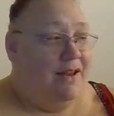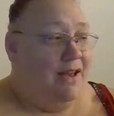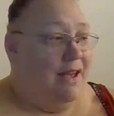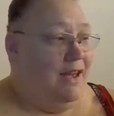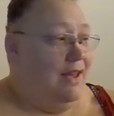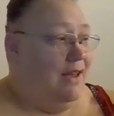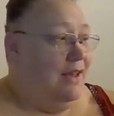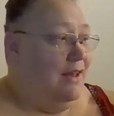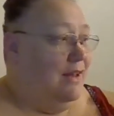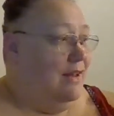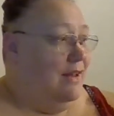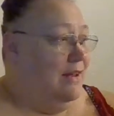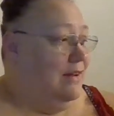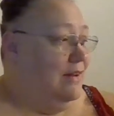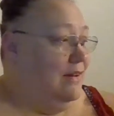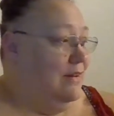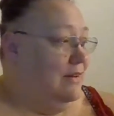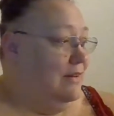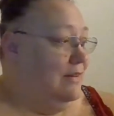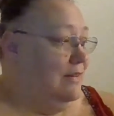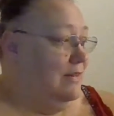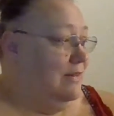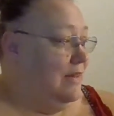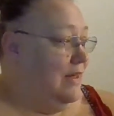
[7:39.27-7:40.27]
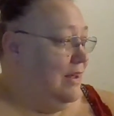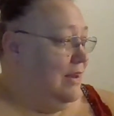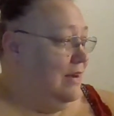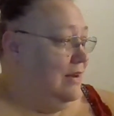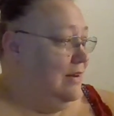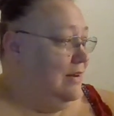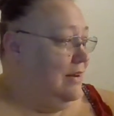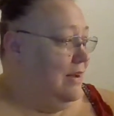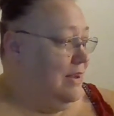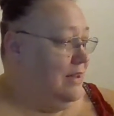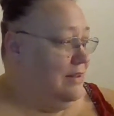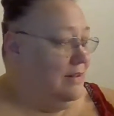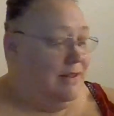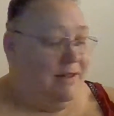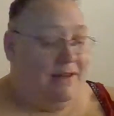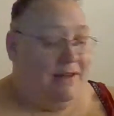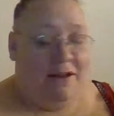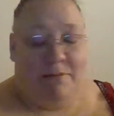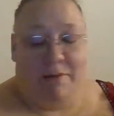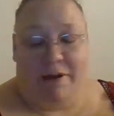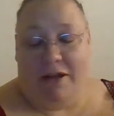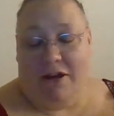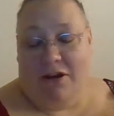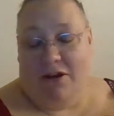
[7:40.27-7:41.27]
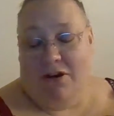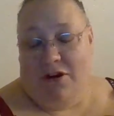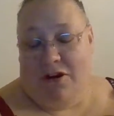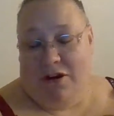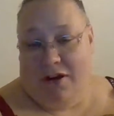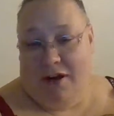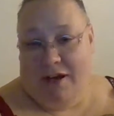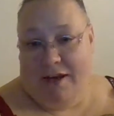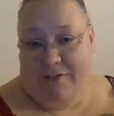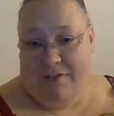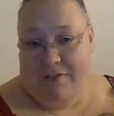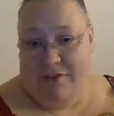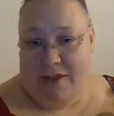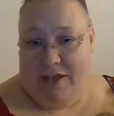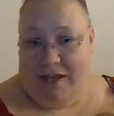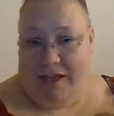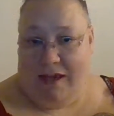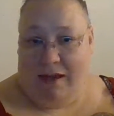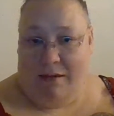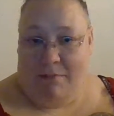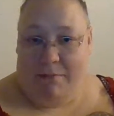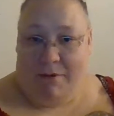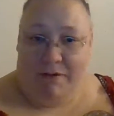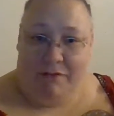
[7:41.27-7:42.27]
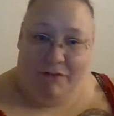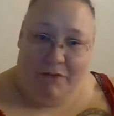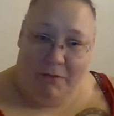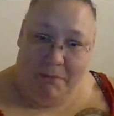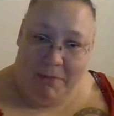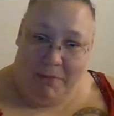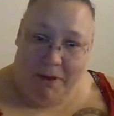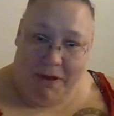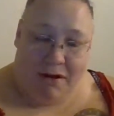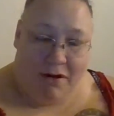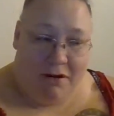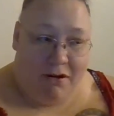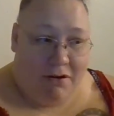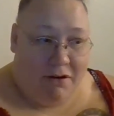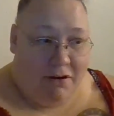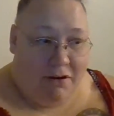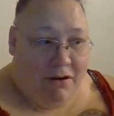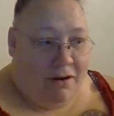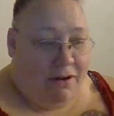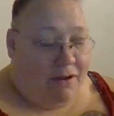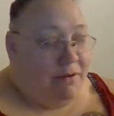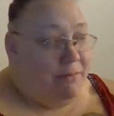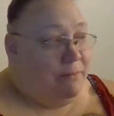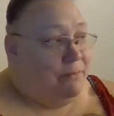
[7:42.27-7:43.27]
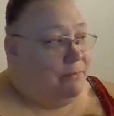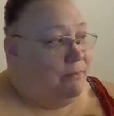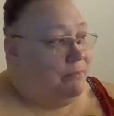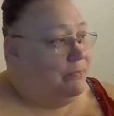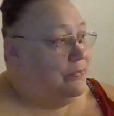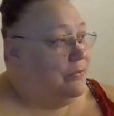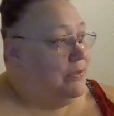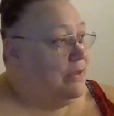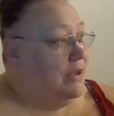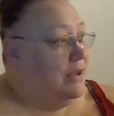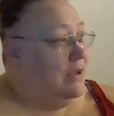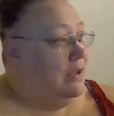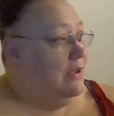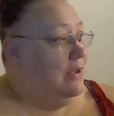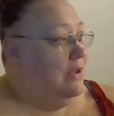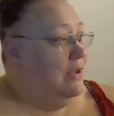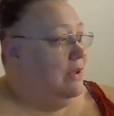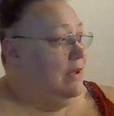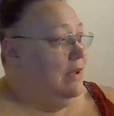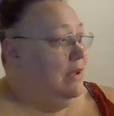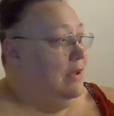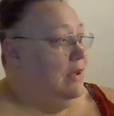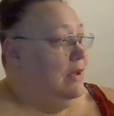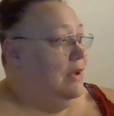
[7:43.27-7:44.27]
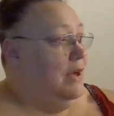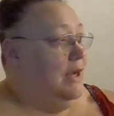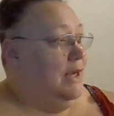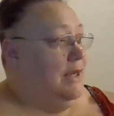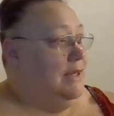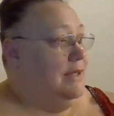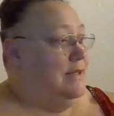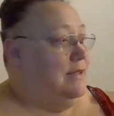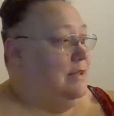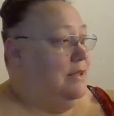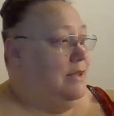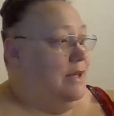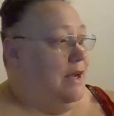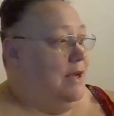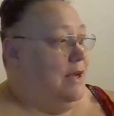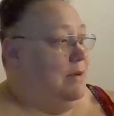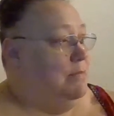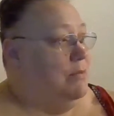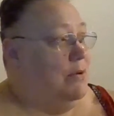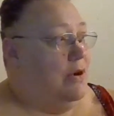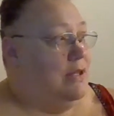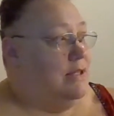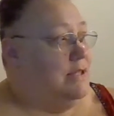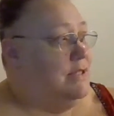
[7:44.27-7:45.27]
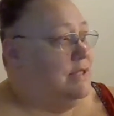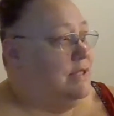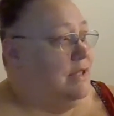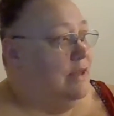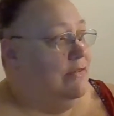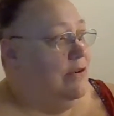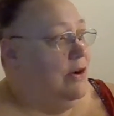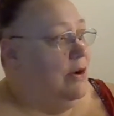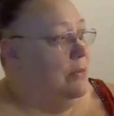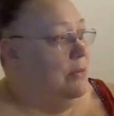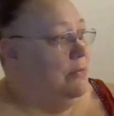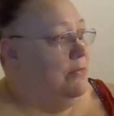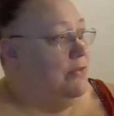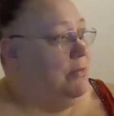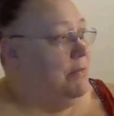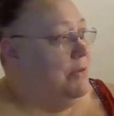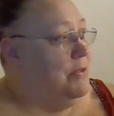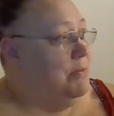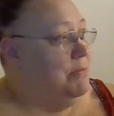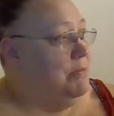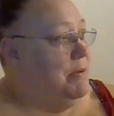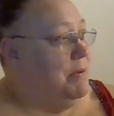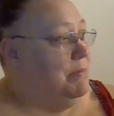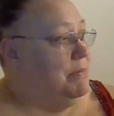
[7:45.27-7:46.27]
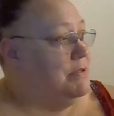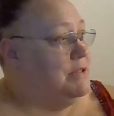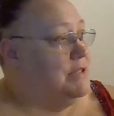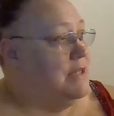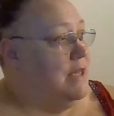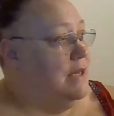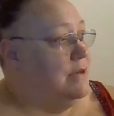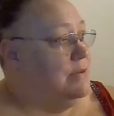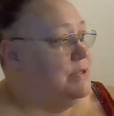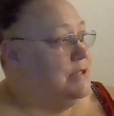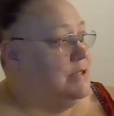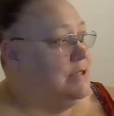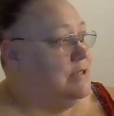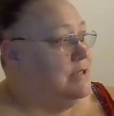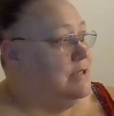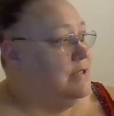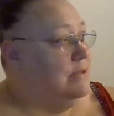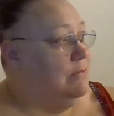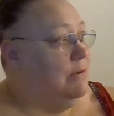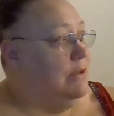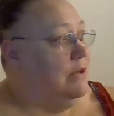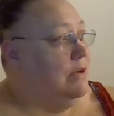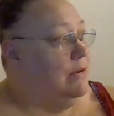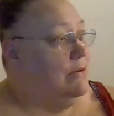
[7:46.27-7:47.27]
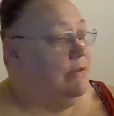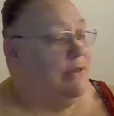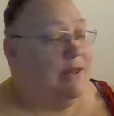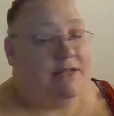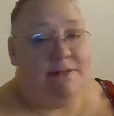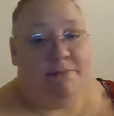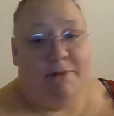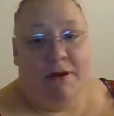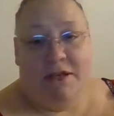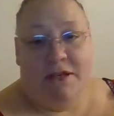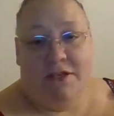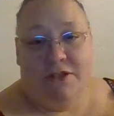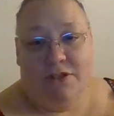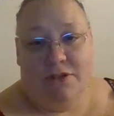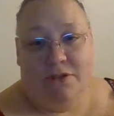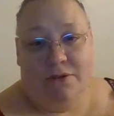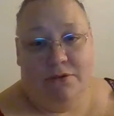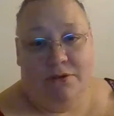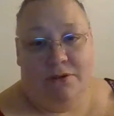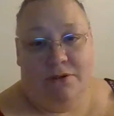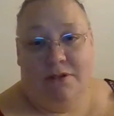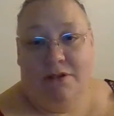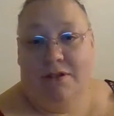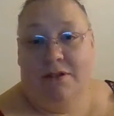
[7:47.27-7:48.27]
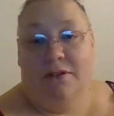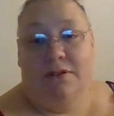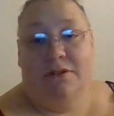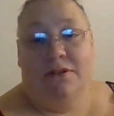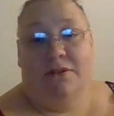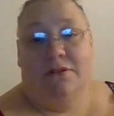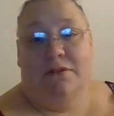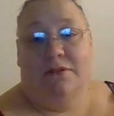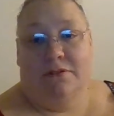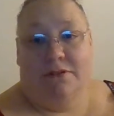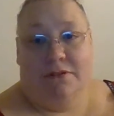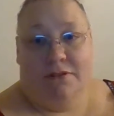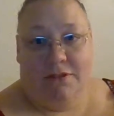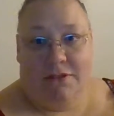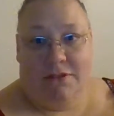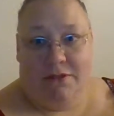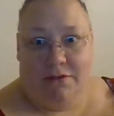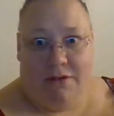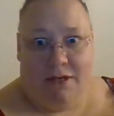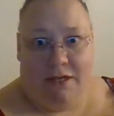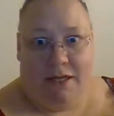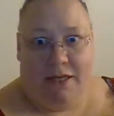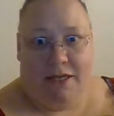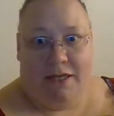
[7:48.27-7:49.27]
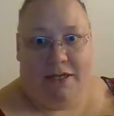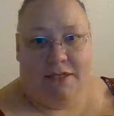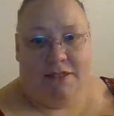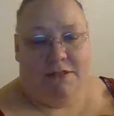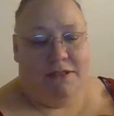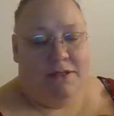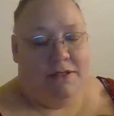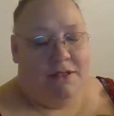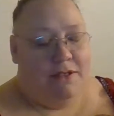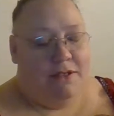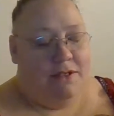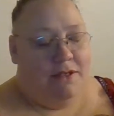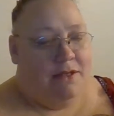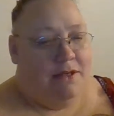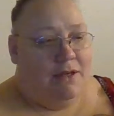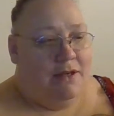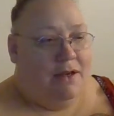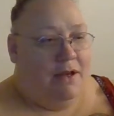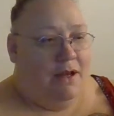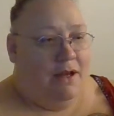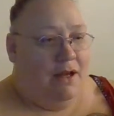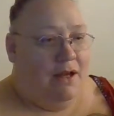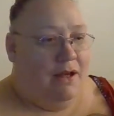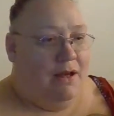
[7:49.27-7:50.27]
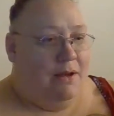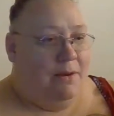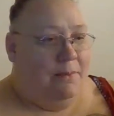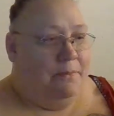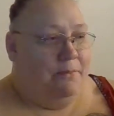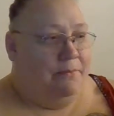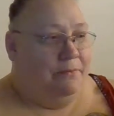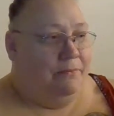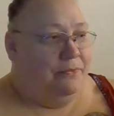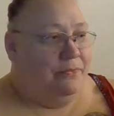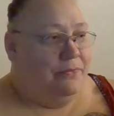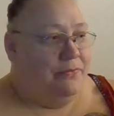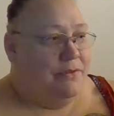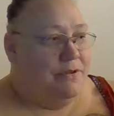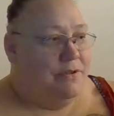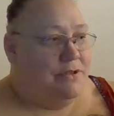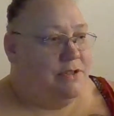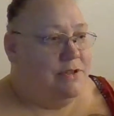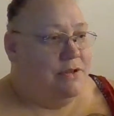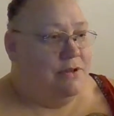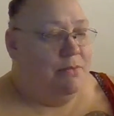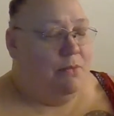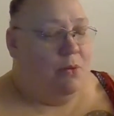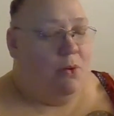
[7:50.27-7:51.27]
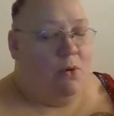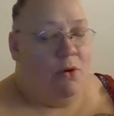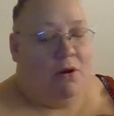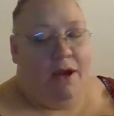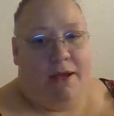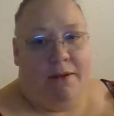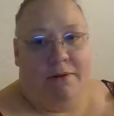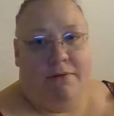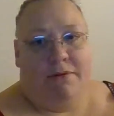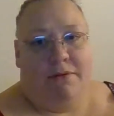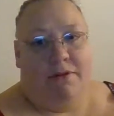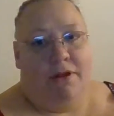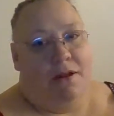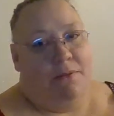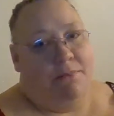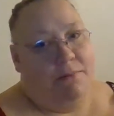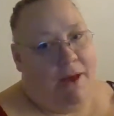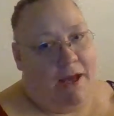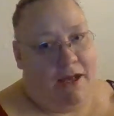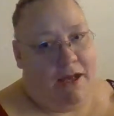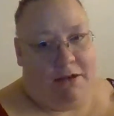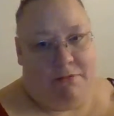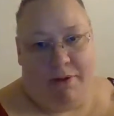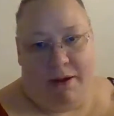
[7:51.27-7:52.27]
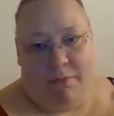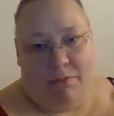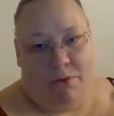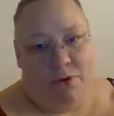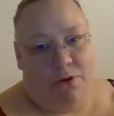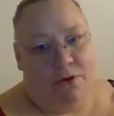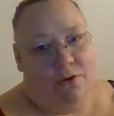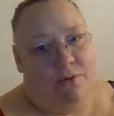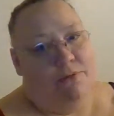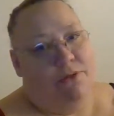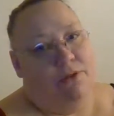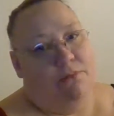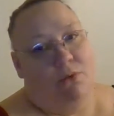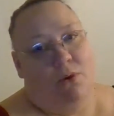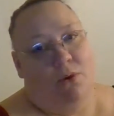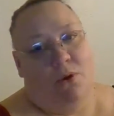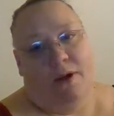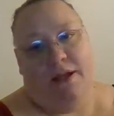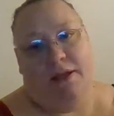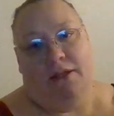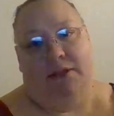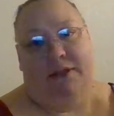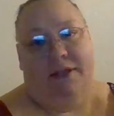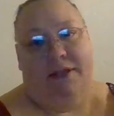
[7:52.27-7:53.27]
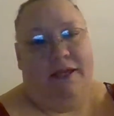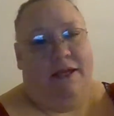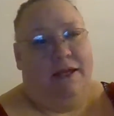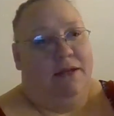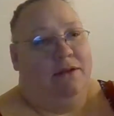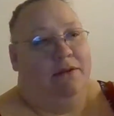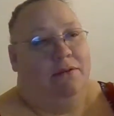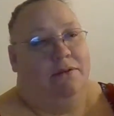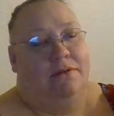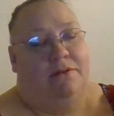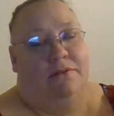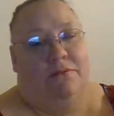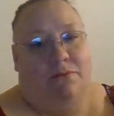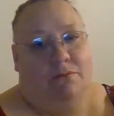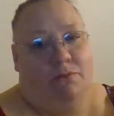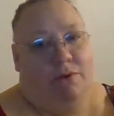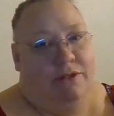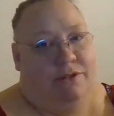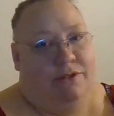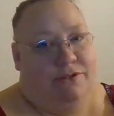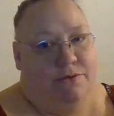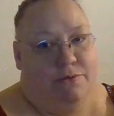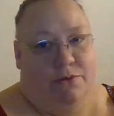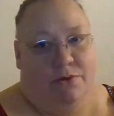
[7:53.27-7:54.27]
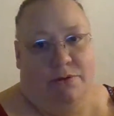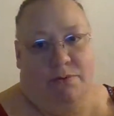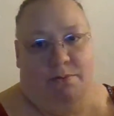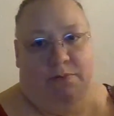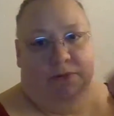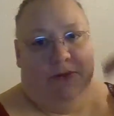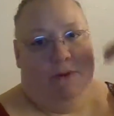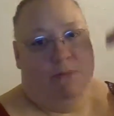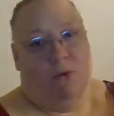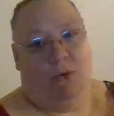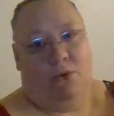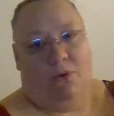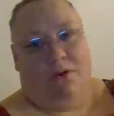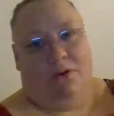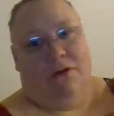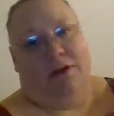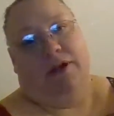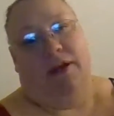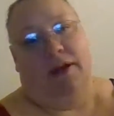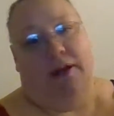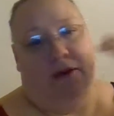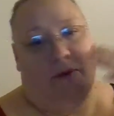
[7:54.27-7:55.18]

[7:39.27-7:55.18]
and then I cleaned out my car, and everything came in from my car, and I I brought stuff home from other people's houses and went, "Oh, that's mine too." Huh, great. So the more I unpack my room, the more I clean Will's room, the more,